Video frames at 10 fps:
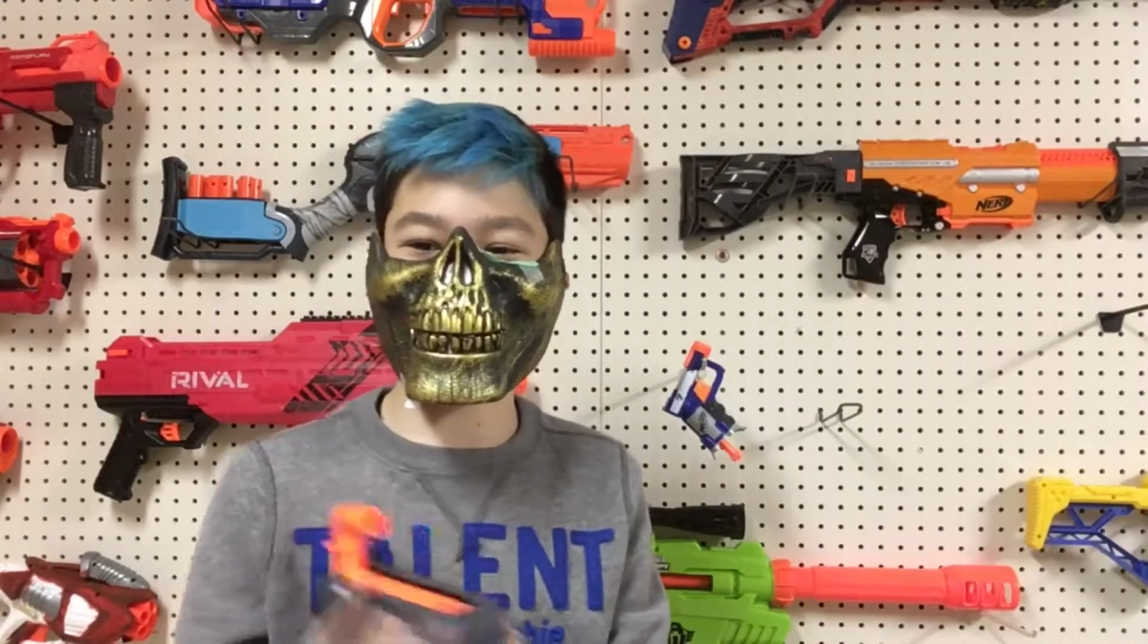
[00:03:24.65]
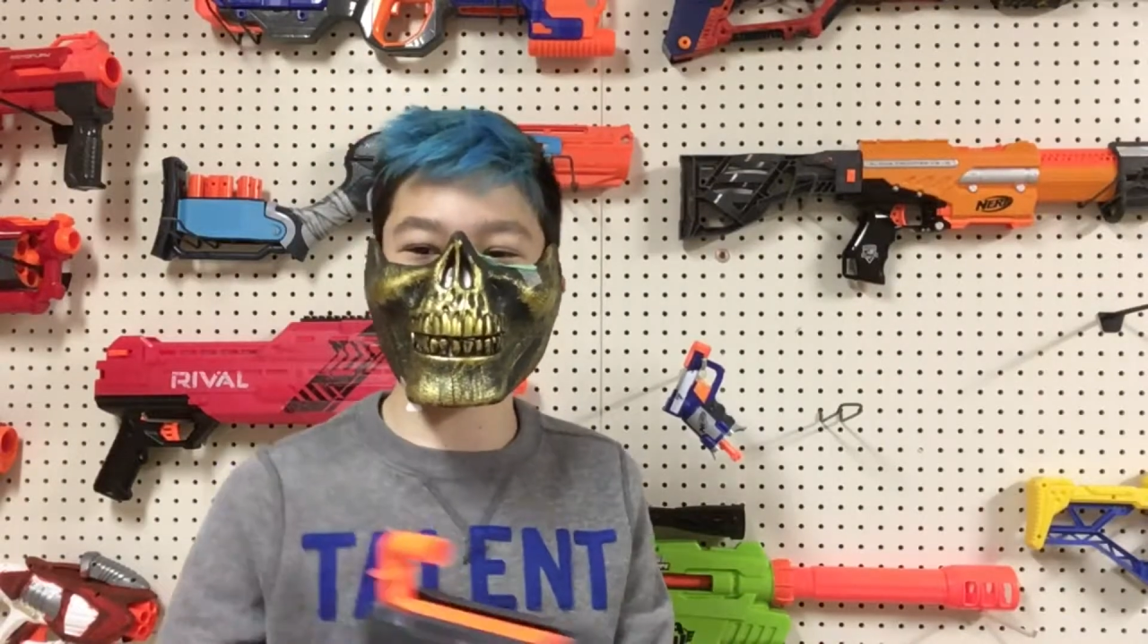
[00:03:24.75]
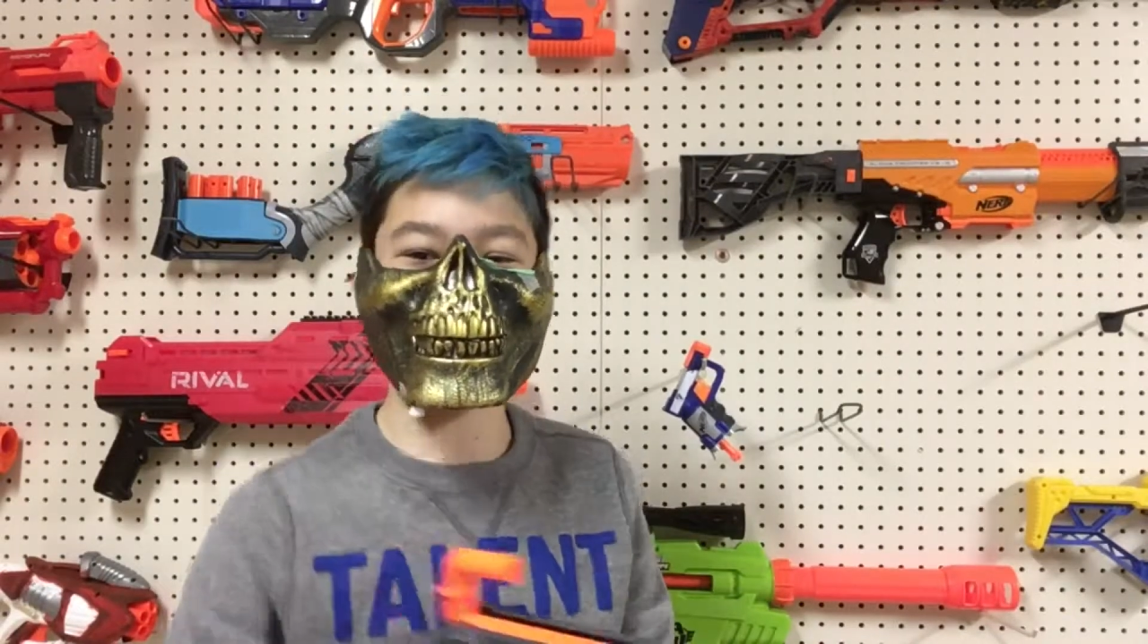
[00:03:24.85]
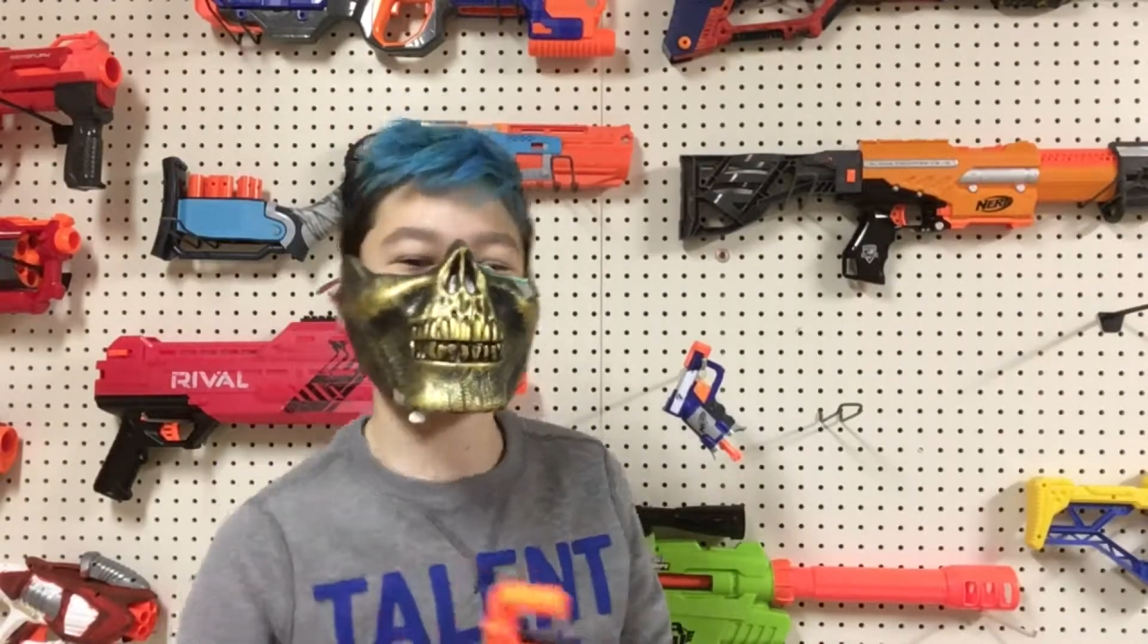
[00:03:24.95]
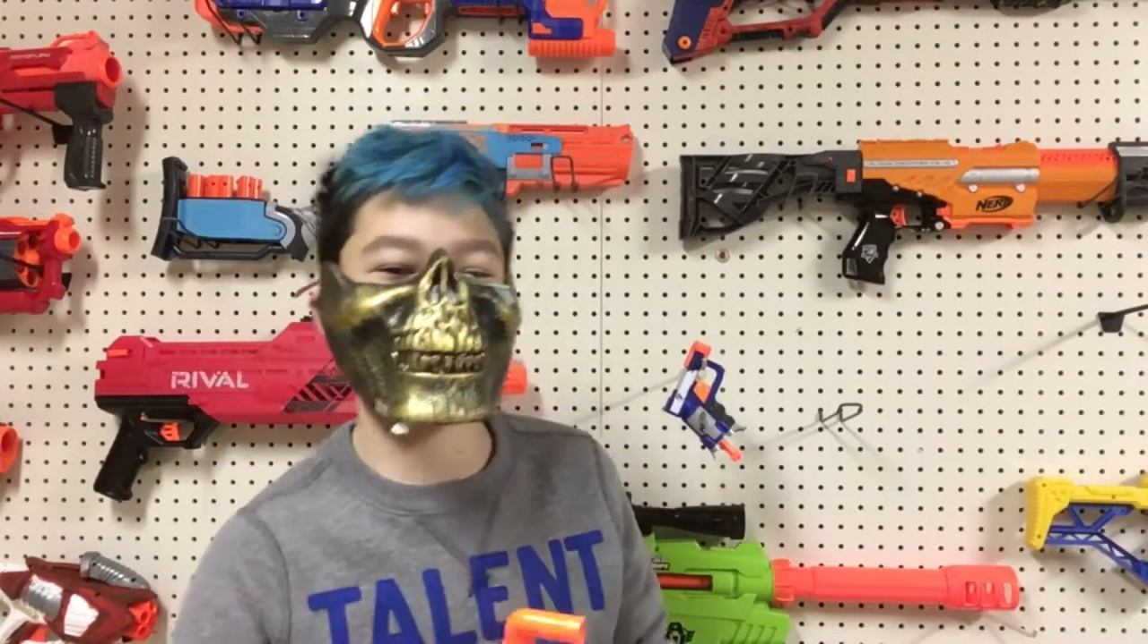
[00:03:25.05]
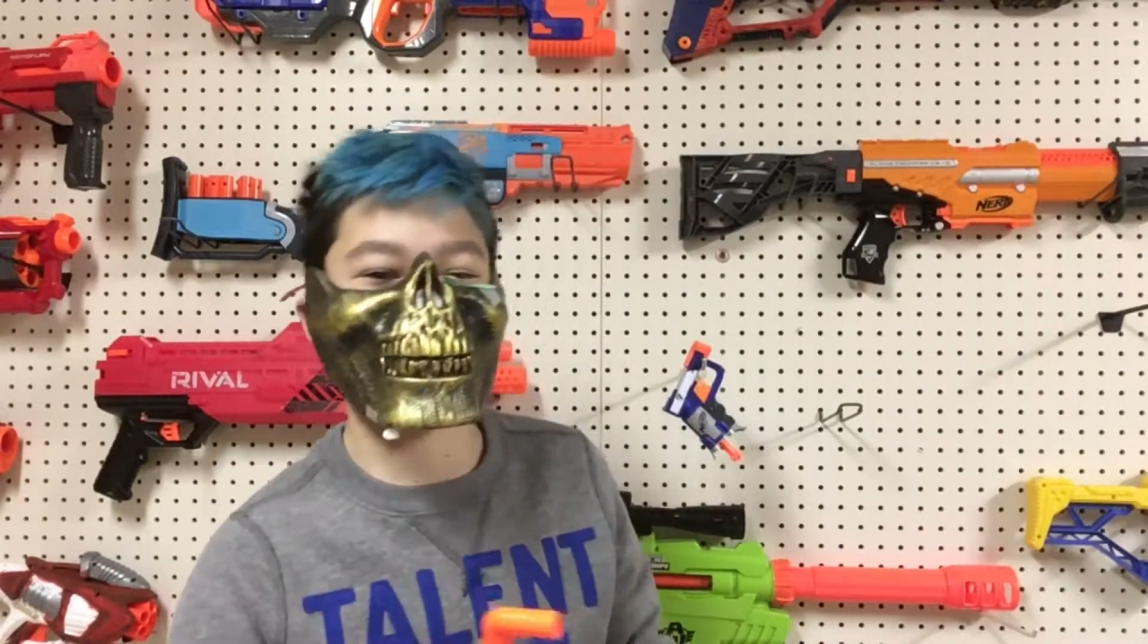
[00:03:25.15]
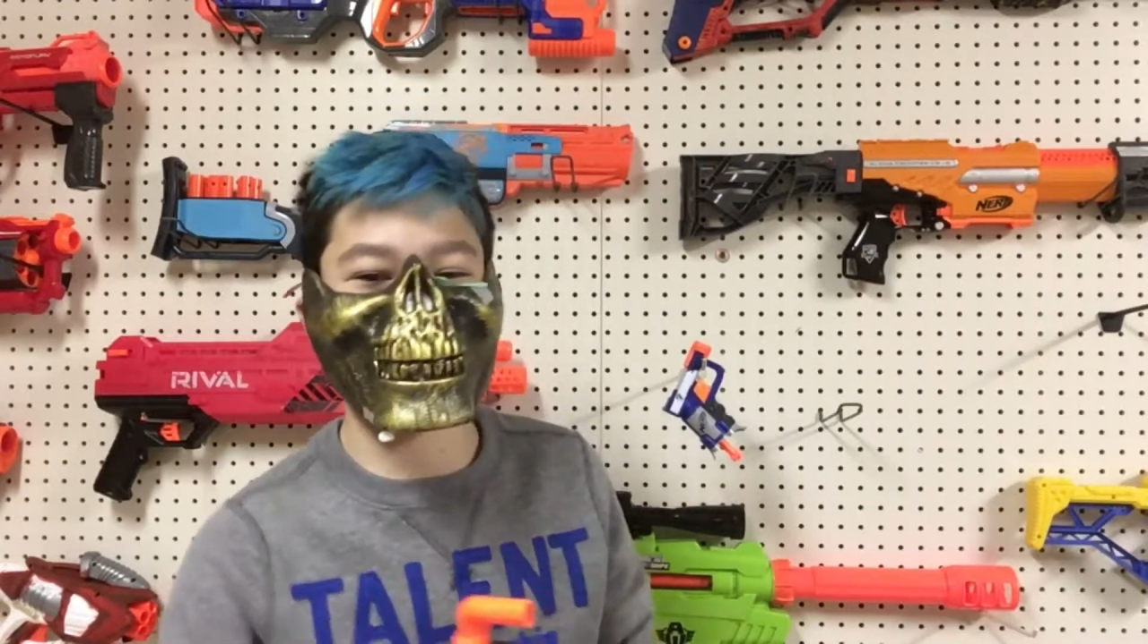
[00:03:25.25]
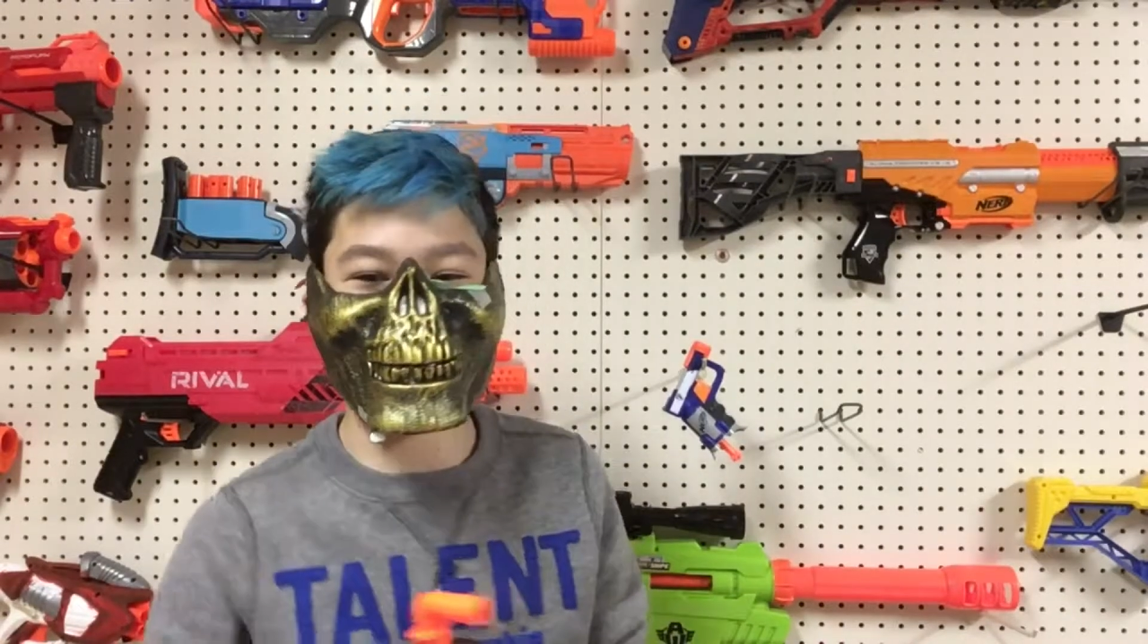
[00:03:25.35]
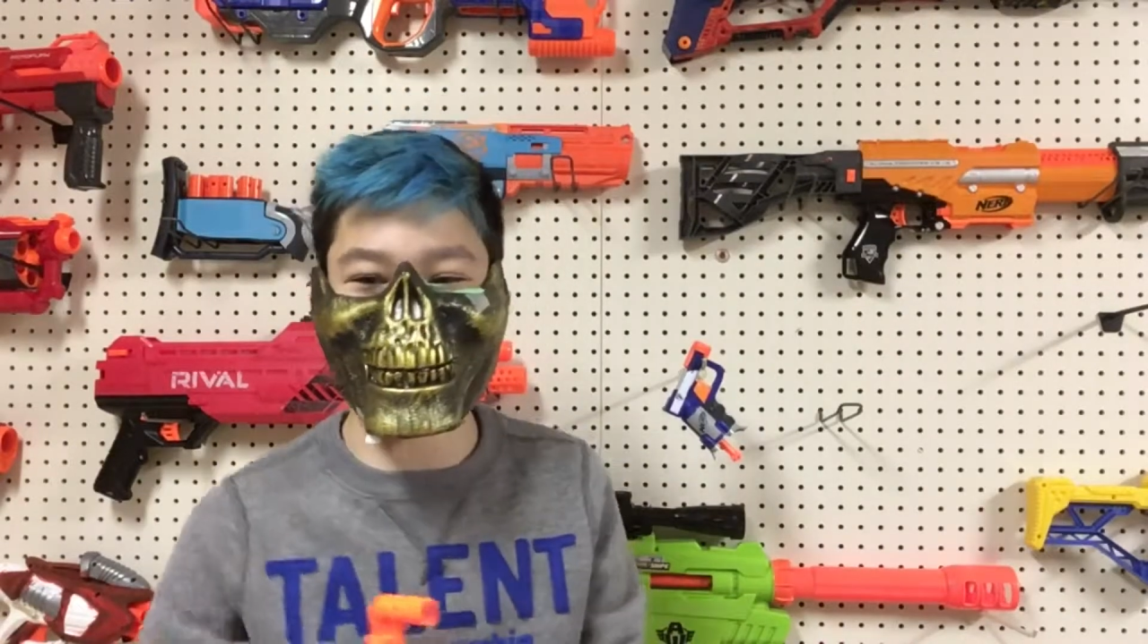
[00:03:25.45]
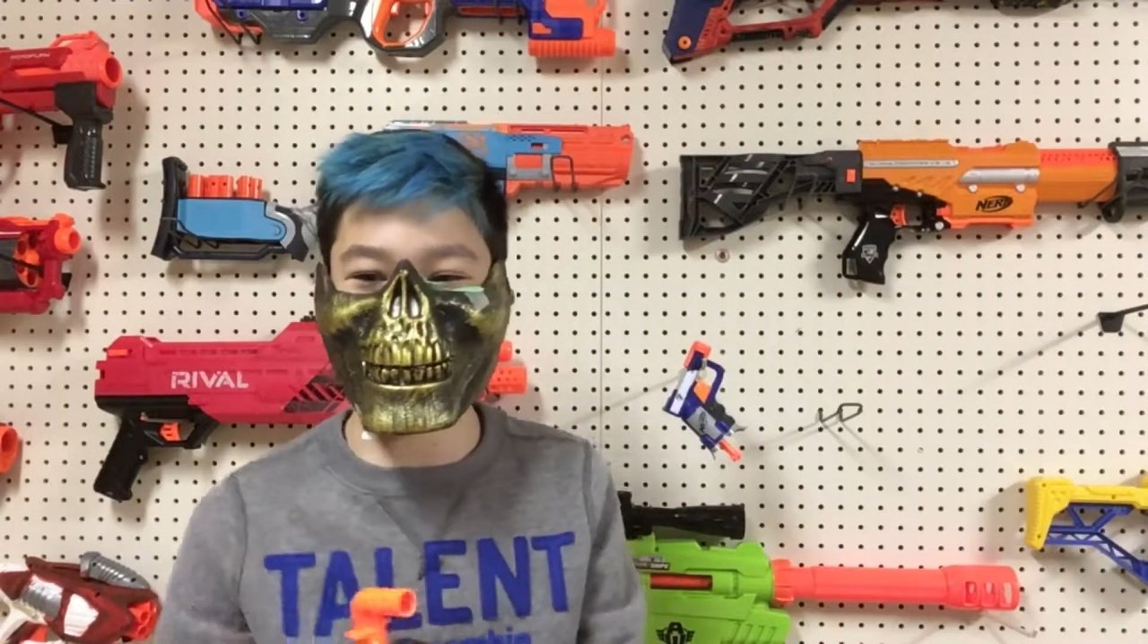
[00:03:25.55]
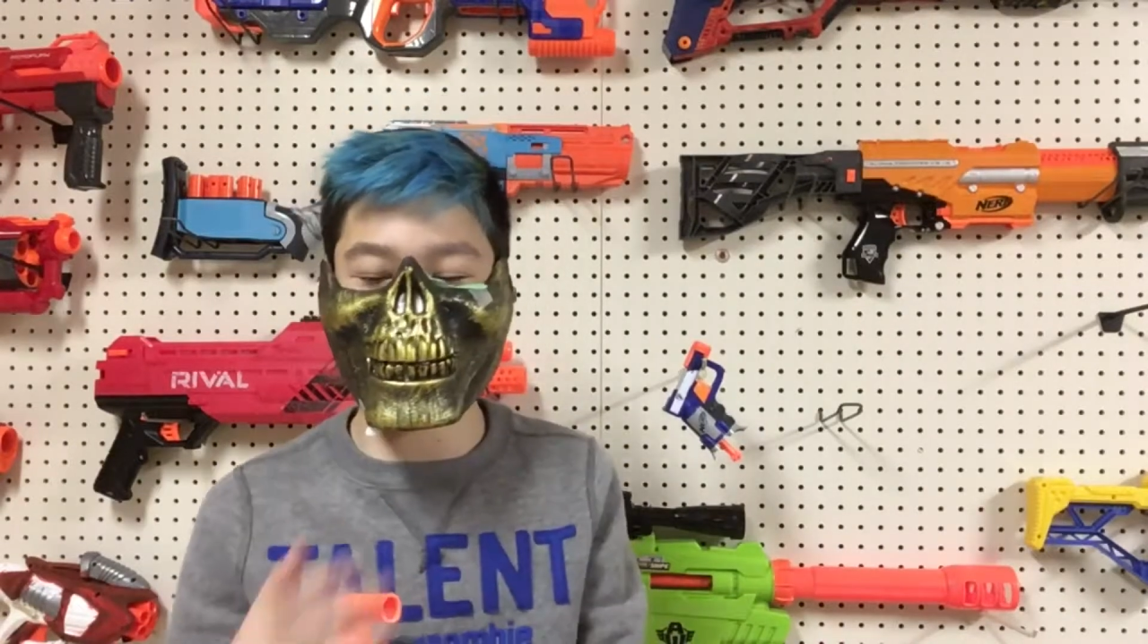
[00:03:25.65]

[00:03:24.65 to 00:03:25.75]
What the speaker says: it against your shoulder